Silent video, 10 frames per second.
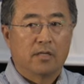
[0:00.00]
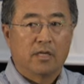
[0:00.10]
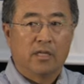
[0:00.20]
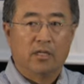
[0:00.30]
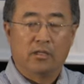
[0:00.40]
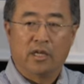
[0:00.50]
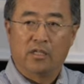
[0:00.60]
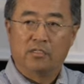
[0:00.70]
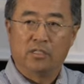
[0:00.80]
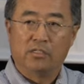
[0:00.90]

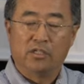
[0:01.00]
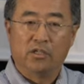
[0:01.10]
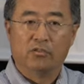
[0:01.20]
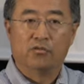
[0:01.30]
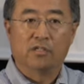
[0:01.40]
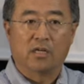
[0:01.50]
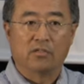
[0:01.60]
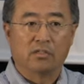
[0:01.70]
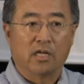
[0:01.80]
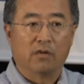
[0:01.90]
Since the year
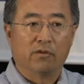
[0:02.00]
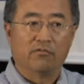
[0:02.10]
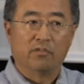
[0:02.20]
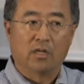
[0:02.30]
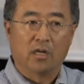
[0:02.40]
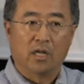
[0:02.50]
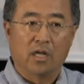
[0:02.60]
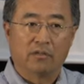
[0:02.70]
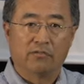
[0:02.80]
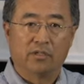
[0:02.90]
2009, we have done a
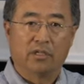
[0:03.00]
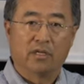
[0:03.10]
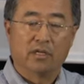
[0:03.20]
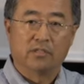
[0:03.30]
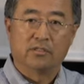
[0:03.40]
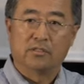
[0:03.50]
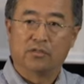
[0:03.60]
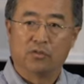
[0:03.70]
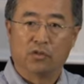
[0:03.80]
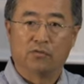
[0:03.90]
lot of the
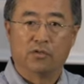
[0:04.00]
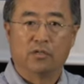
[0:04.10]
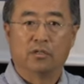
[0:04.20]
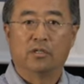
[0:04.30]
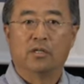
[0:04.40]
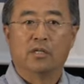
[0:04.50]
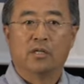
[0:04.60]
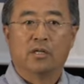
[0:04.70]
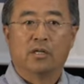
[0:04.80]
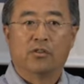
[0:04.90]
server
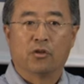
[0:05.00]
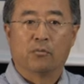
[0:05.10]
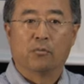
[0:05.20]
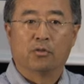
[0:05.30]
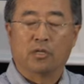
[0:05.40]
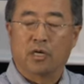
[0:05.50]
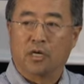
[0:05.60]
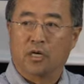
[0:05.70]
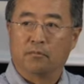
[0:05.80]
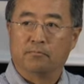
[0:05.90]
thermal
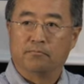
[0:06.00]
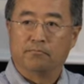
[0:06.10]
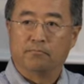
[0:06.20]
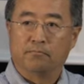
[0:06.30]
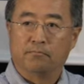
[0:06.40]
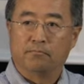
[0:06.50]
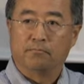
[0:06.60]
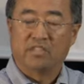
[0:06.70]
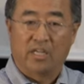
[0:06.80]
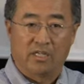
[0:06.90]

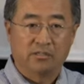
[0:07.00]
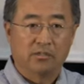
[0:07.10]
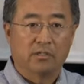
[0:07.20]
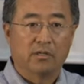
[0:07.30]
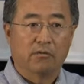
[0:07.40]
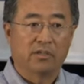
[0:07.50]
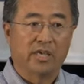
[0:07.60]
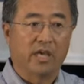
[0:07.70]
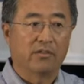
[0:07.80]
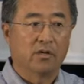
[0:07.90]
test. We
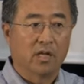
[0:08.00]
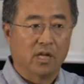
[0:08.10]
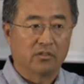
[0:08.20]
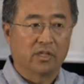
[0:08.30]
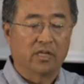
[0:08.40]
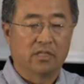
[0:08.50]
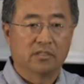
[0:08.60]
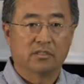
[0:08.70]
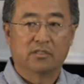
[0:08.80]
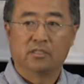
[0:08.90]
gathered a lot of data,
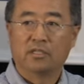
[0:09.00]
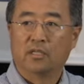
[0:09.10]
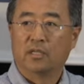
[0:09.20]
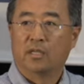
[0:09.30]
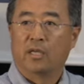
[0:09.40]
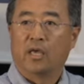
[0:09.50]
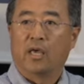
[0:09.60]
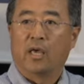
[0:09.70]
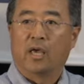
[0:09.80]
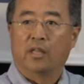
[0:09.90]

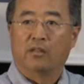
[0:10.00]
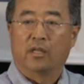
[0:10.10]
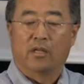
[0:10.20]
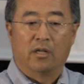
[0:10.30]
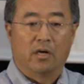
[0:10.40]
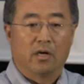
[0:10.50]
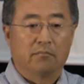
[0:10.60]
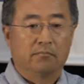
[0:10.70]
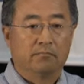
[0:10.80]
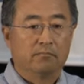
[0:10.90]
and then
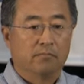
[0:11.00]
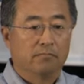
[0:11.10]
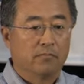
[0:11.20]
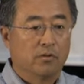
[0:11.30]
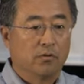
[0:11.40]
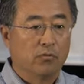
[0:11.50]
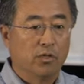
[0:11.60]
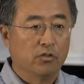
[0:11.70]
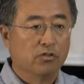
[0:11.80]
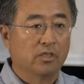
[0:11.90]
we
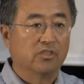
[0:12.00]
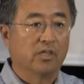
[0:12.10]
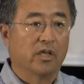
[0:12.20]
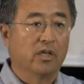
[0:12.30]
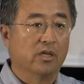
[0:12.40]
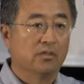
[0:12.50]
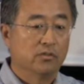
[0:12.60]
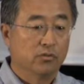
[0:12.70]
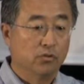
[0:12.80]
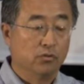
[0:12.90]
used this data
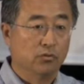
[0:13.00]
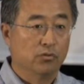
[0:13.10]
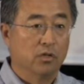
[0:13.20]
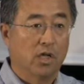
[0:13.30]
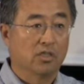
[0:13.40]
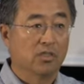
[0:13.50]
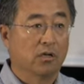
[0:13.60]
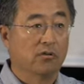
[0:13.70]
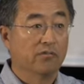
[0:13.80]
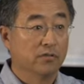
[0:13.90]
to launch
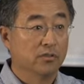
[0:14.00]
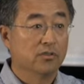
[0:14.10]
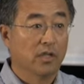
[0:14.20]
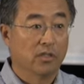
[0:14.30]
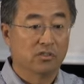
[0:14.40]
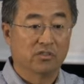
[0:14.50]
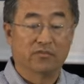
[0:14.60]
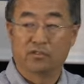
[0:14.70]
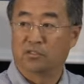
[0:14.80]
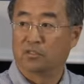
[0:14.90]
our first energy
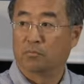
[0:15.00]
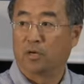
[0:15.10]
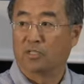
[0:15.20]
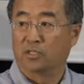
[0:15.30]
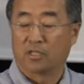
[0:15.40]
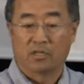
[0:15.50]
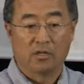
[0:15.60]
efficiency project.